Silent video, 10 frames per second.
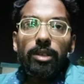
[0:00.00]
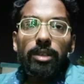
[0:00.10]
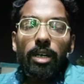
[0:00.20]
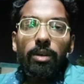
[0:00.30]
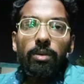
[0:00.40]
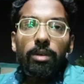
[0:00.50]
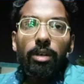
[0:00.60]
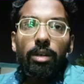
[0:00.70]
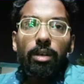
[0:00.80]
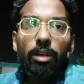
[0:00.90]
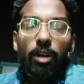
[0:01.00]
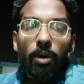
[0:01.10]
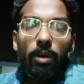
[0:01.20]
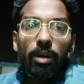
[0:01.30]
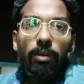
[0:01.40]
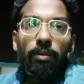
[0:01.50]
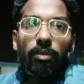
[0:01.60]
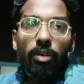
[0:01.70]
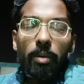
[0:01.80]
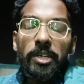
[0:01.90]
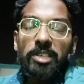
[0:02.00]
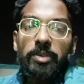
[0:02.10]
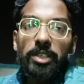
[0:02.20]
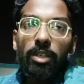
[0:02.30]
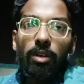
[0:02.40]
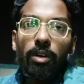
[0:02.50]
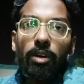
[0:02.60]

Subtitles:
Shadow Groudon from its prison or